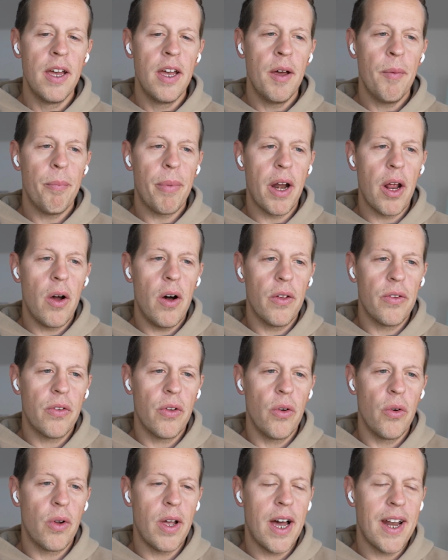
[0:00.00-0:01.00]
but I
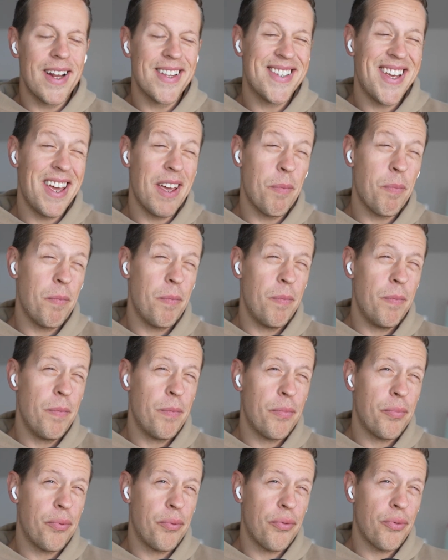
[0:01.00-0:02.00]
also kind of take
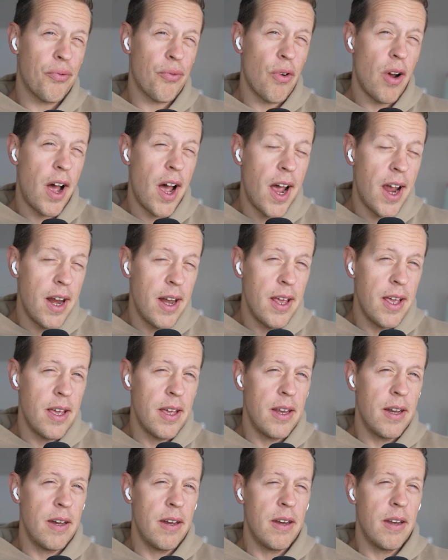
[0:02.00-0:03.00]
pride
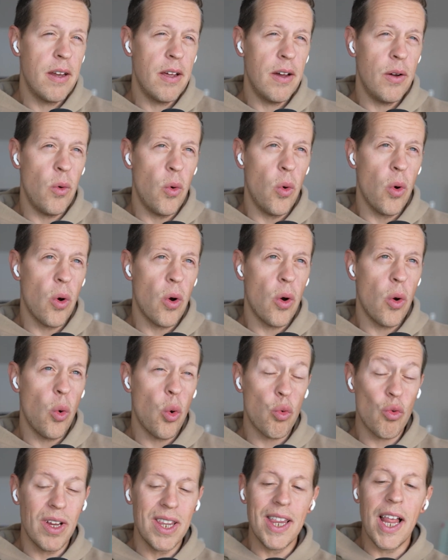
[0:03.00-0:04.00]
in or
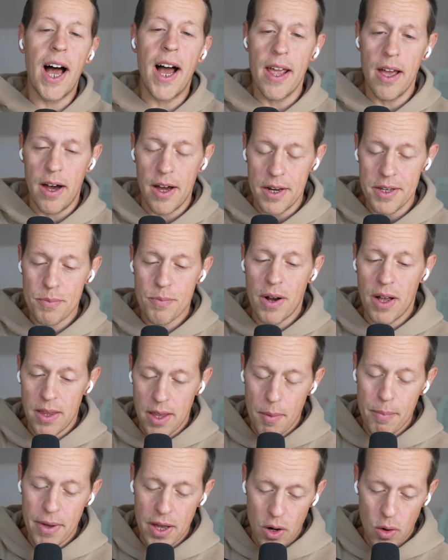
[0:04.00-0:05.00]
rely on is probably a
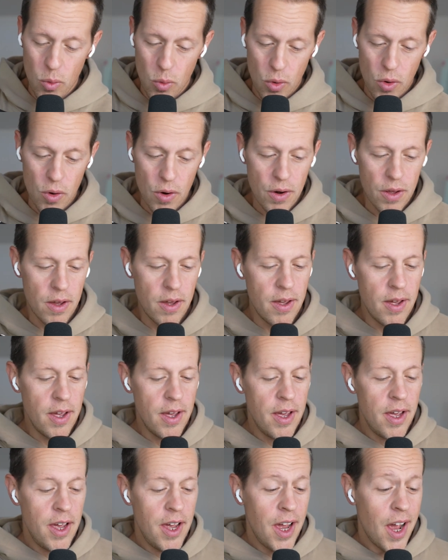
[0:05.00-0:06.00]
better word.
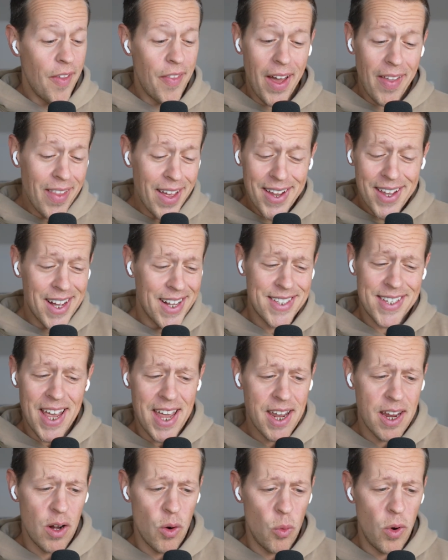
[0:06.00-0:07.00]
And that like got
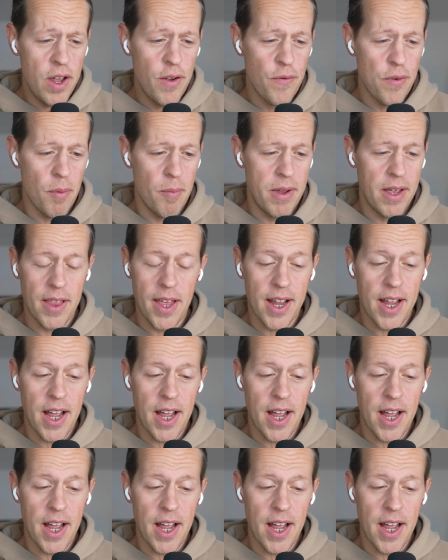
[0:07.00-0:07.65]
taken away from me. Like